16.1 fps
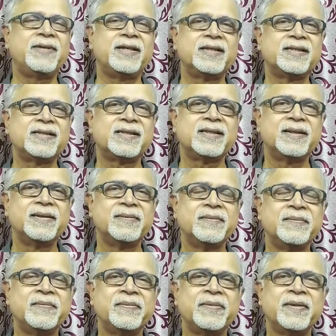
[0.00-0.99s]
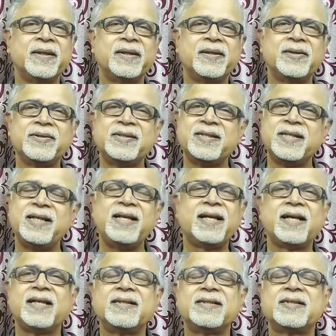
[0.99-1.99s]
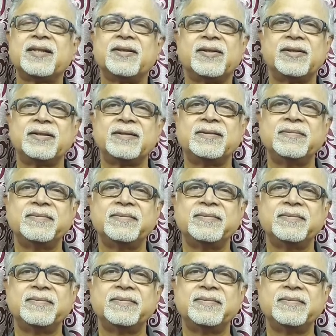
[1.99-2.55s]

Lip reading: us to sin against God.